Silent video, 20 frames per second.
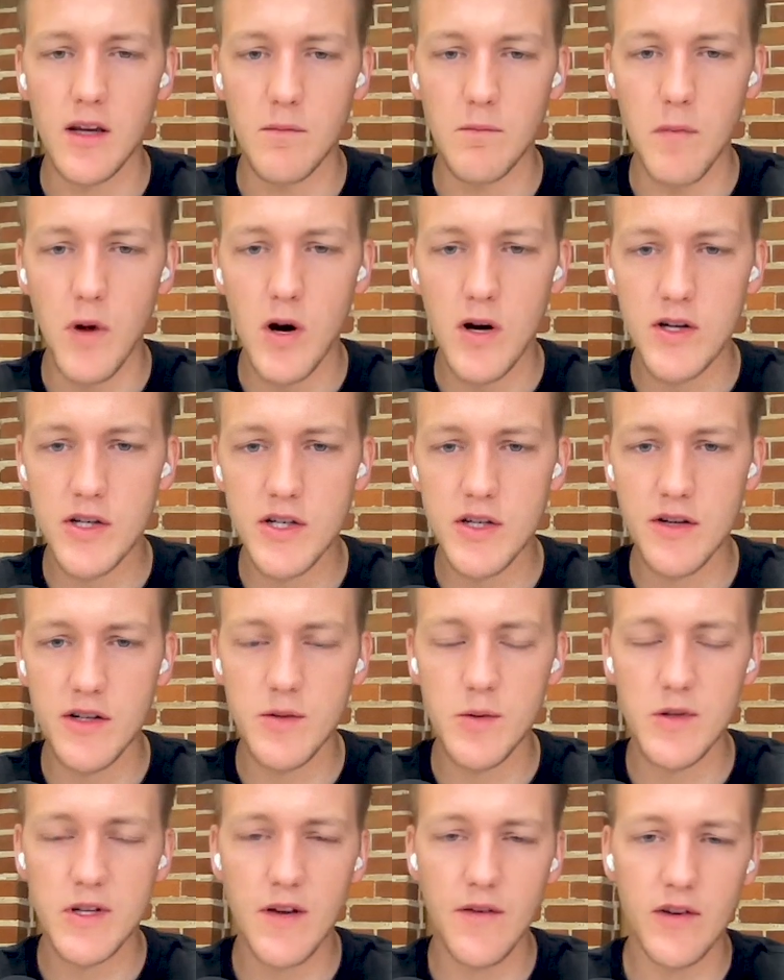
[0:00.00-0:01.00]
in March, they're
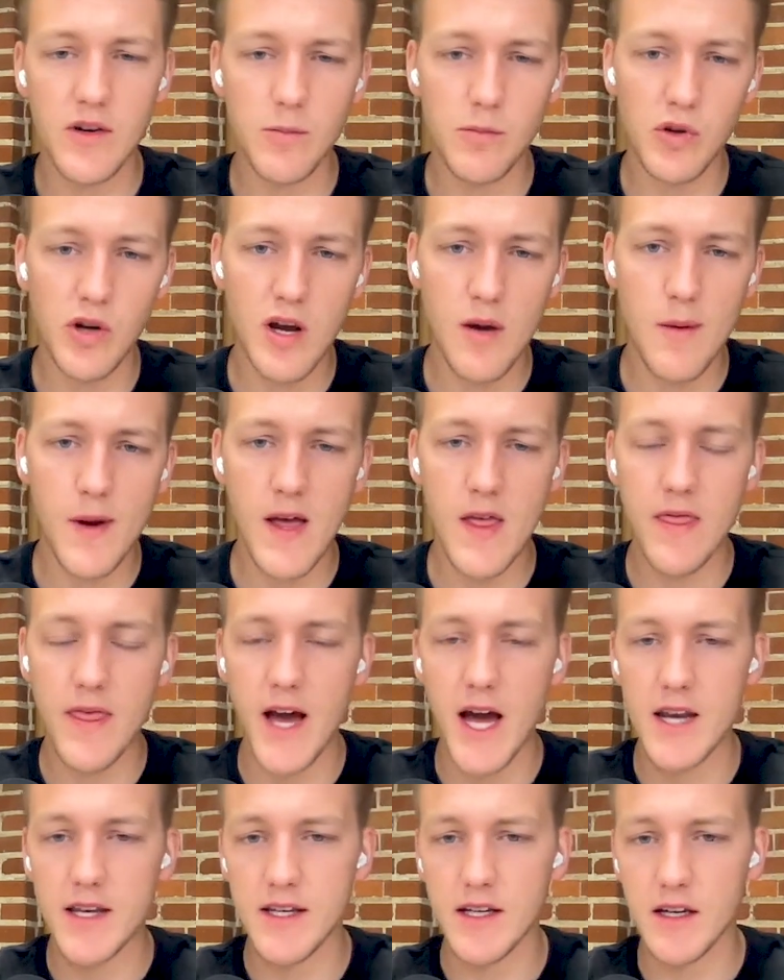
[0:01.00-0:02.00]
supposed to have a deployment
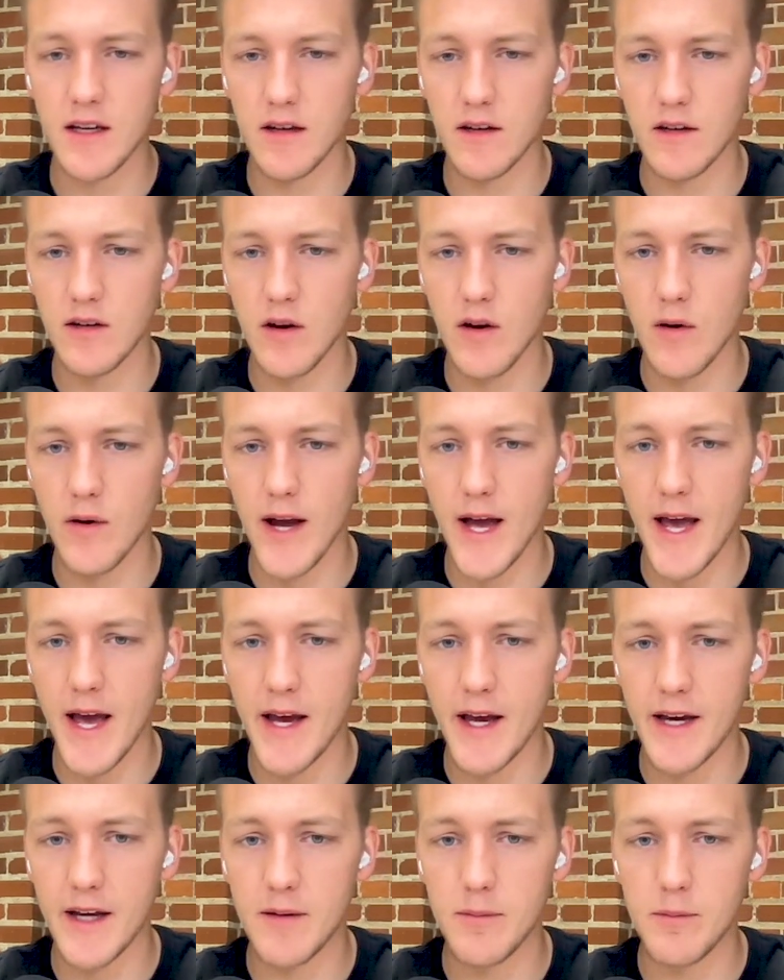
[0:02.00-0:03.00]
that didn't go
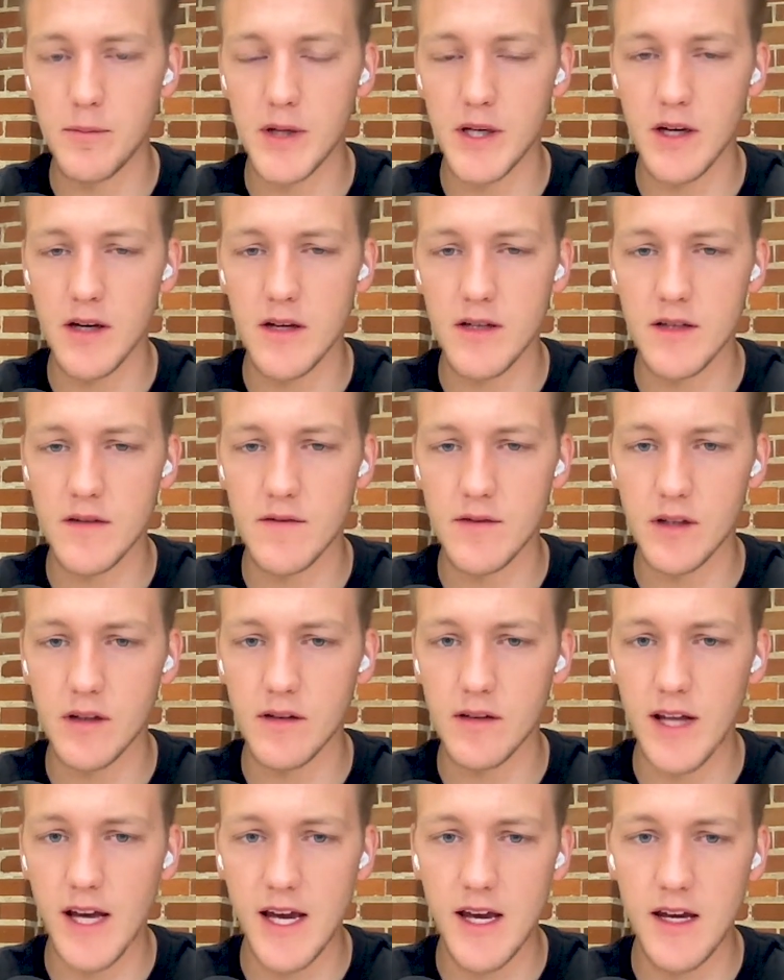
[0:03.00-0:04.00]
ahead because of
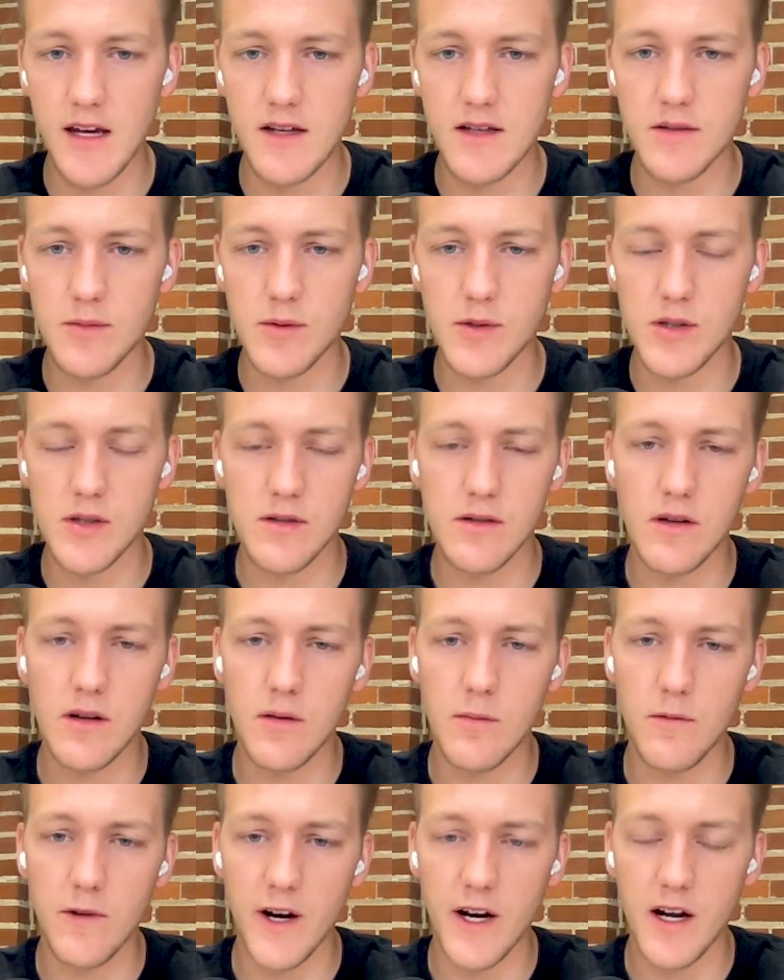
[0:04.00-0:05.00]
delays, which,
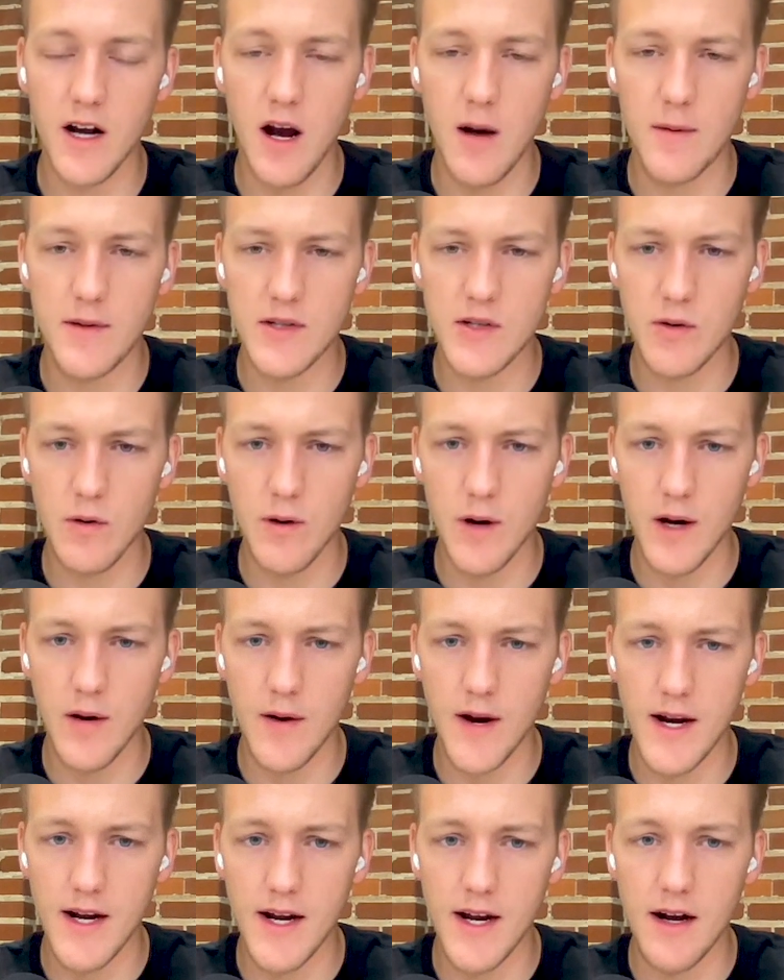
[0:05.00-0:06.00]
you know, very common story
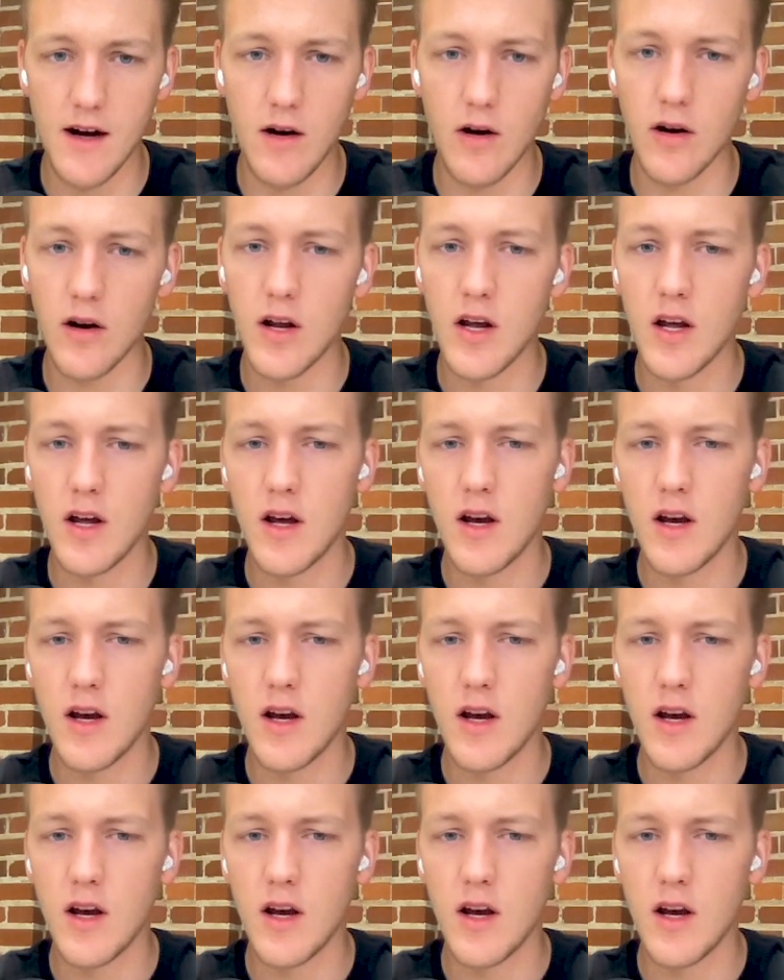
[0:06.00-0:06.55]
right now.